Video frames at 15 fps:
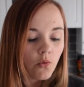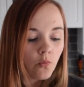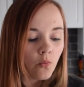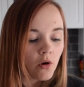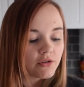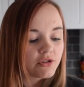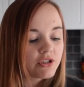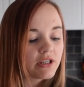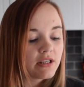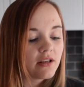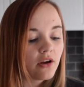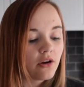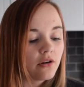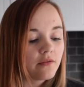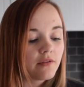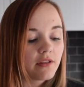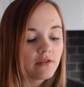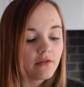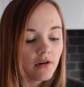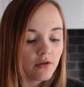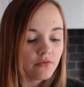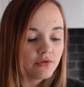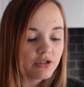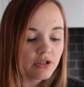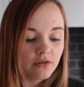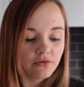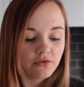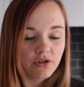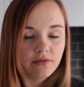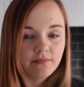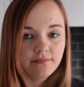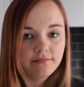watching over their own children.